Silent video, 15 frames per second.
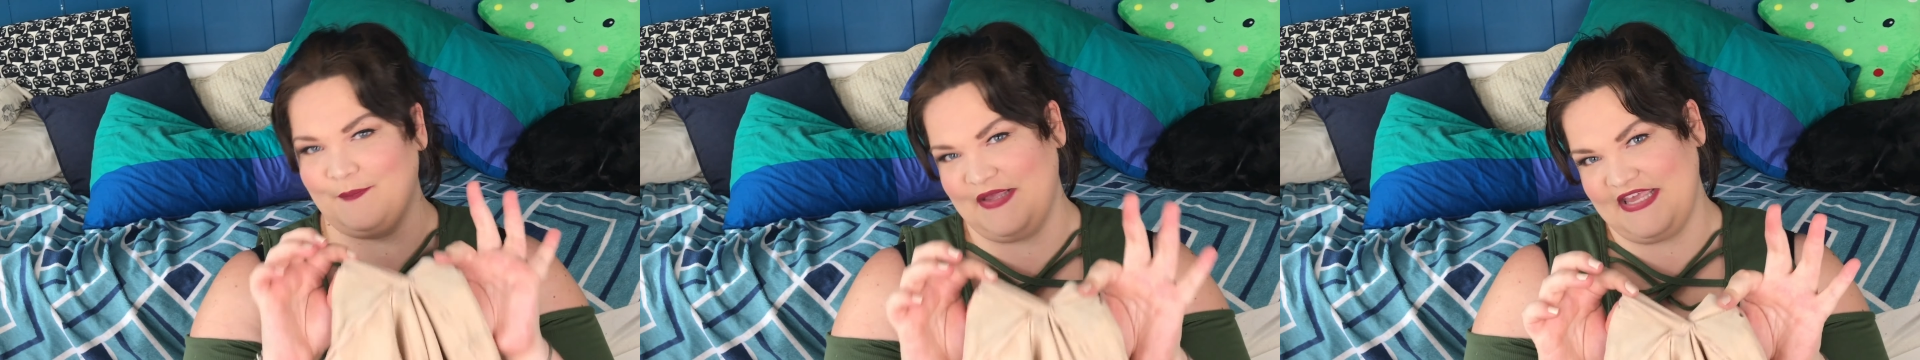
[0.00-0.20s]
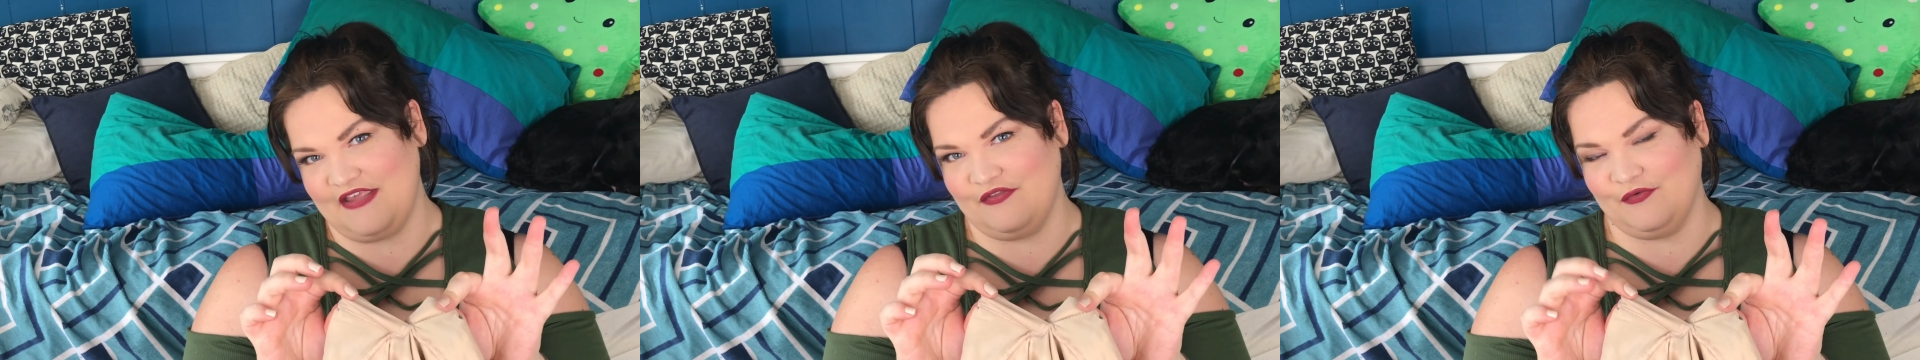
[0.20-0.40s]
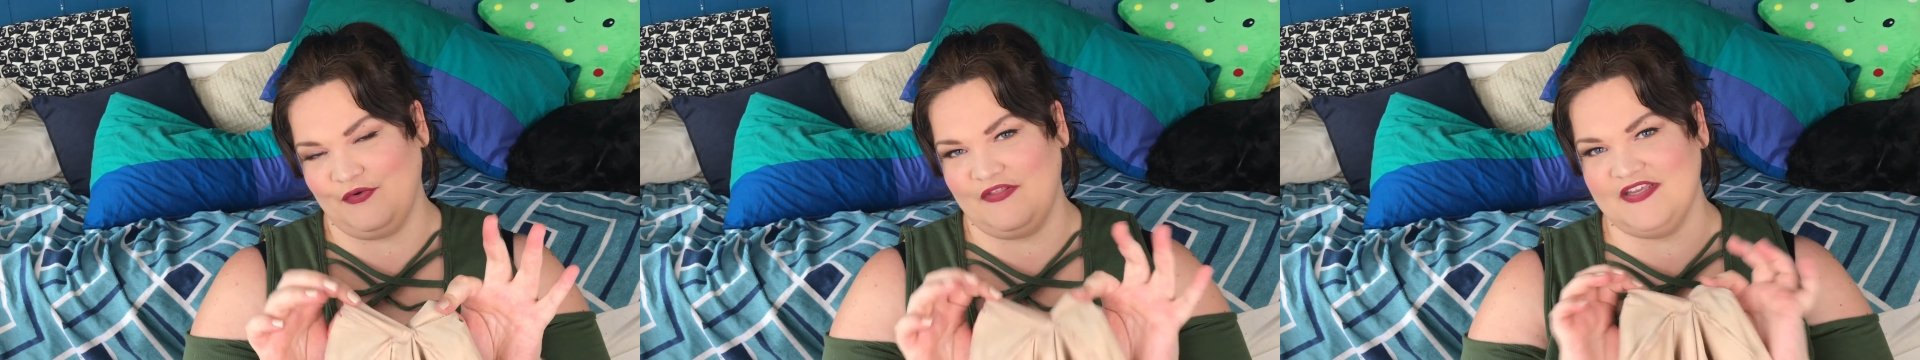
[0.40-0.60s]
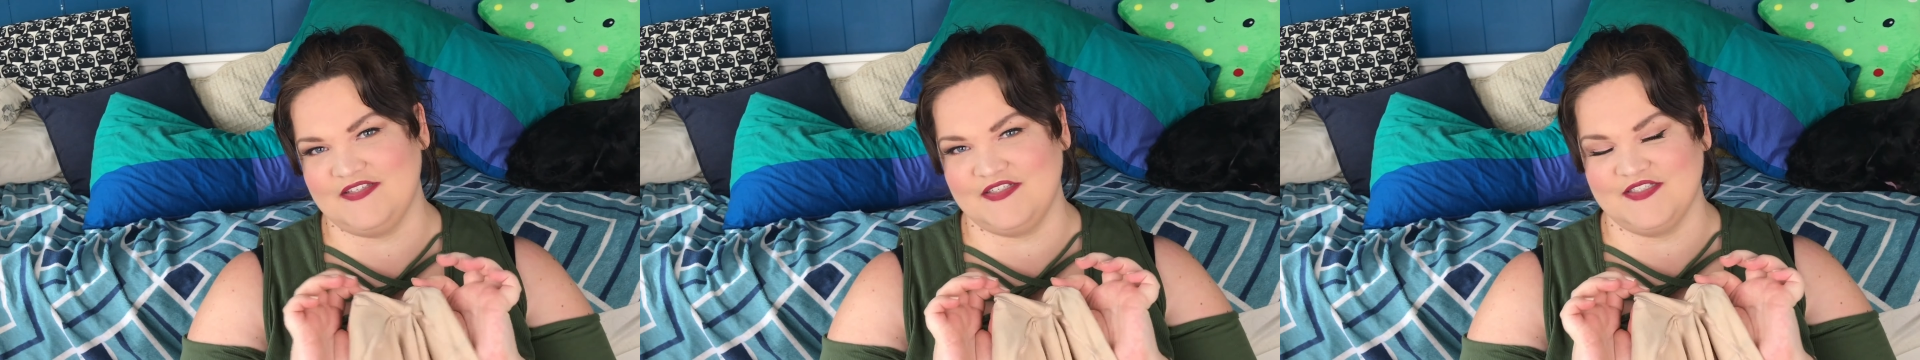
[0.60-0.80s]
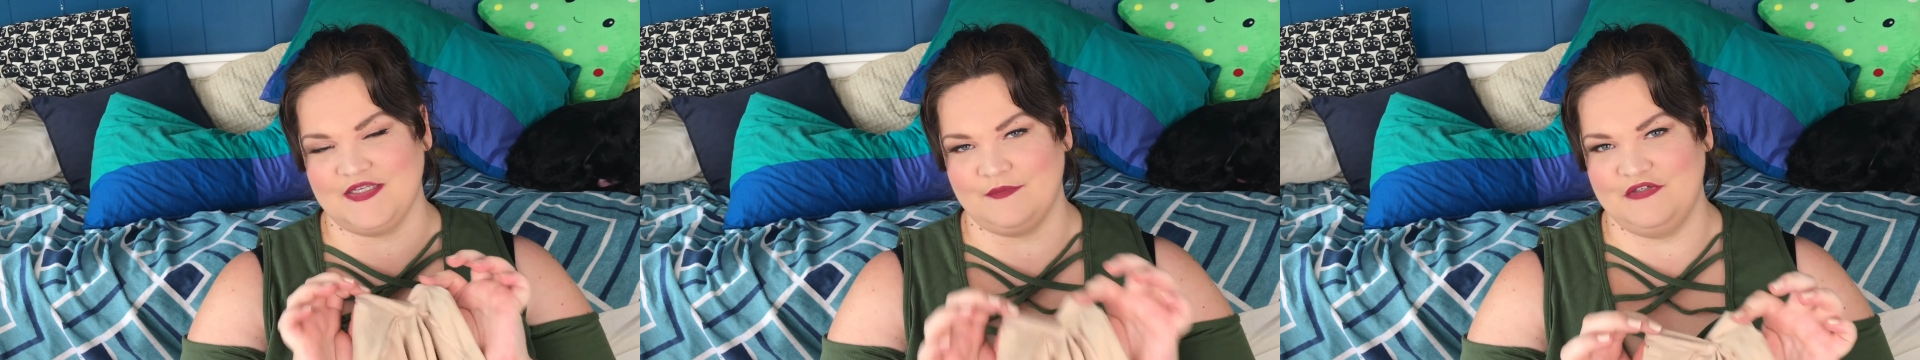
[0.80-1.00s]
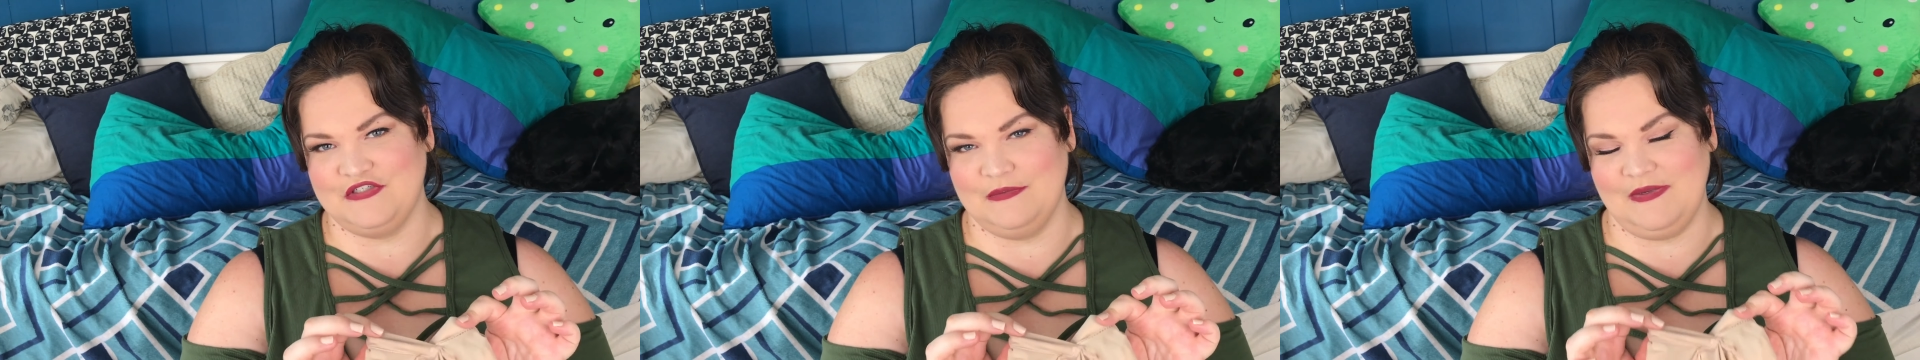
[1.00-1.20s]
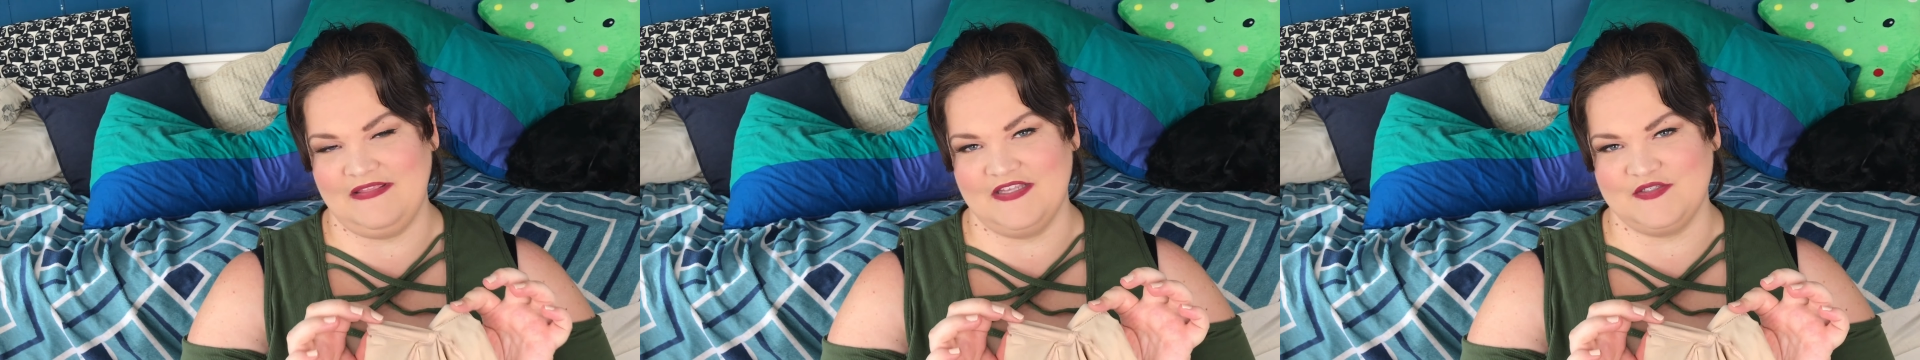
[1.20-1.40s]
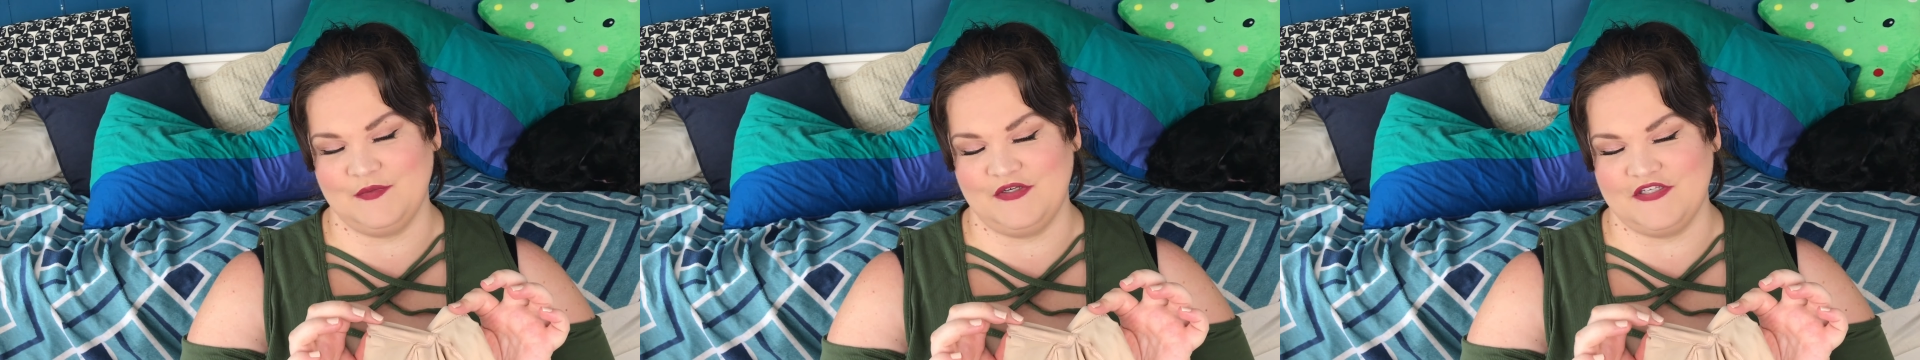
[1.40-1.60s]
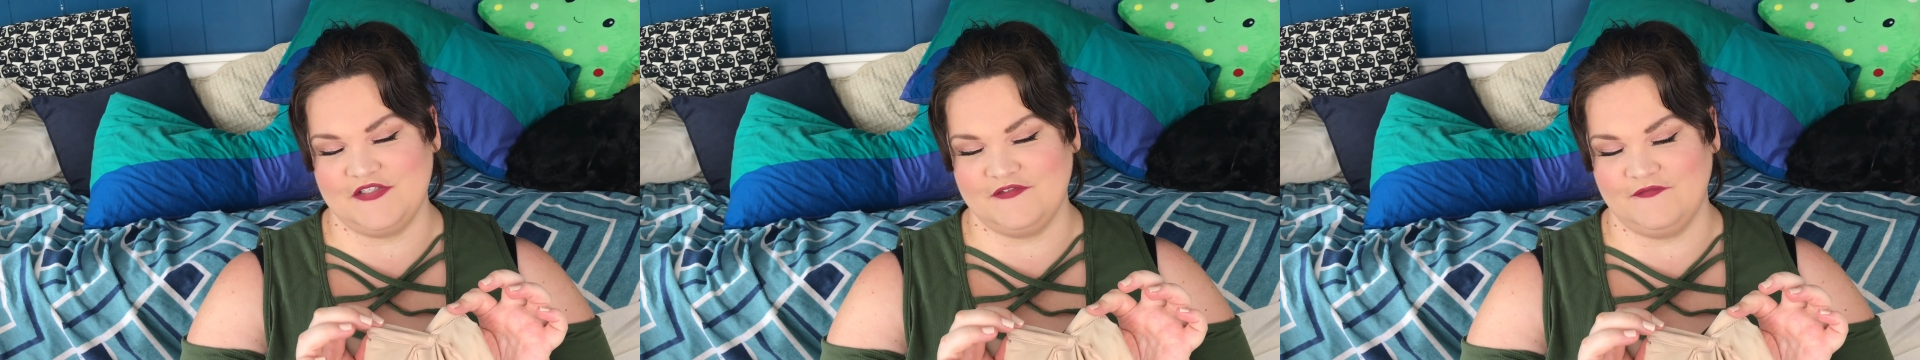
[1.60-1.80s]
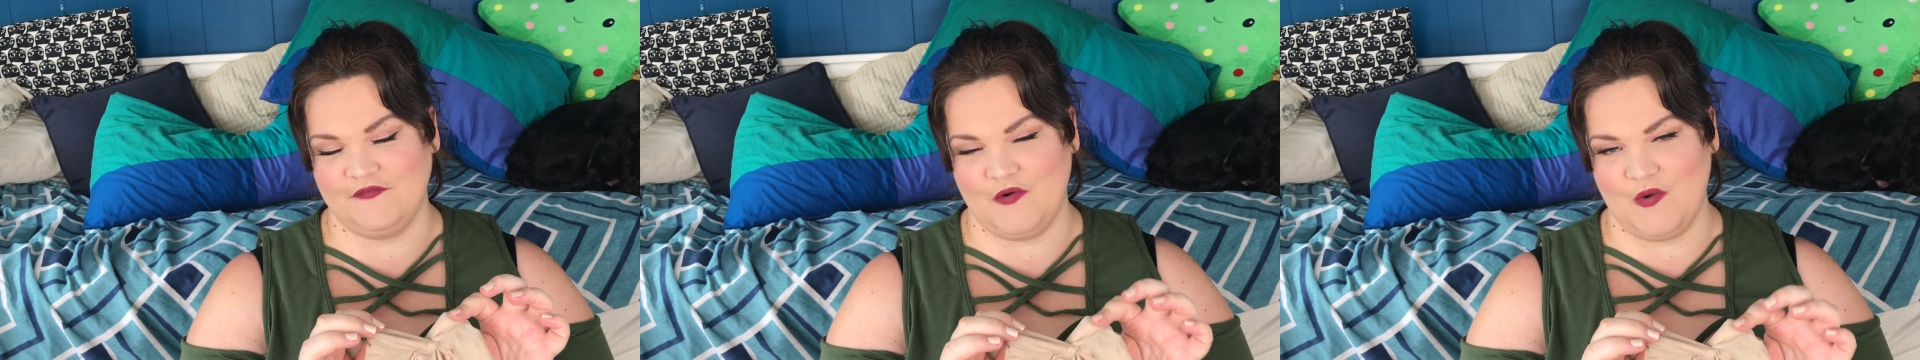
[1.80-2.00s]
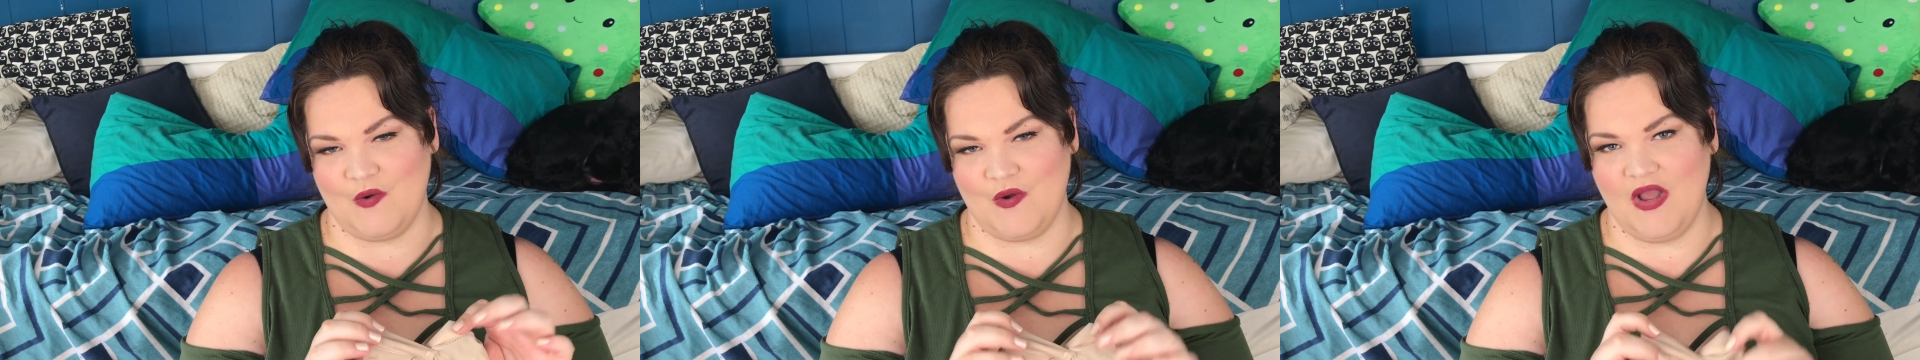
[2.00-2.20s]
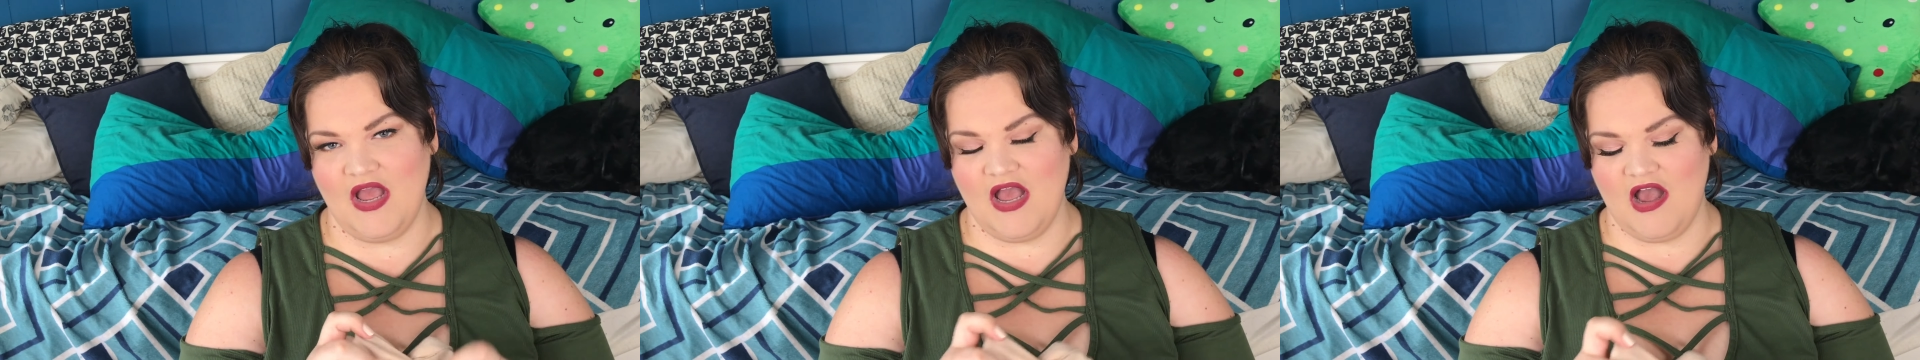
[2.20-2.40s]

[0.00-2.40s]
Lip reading: pee through this because I'm assuming that's what it's for.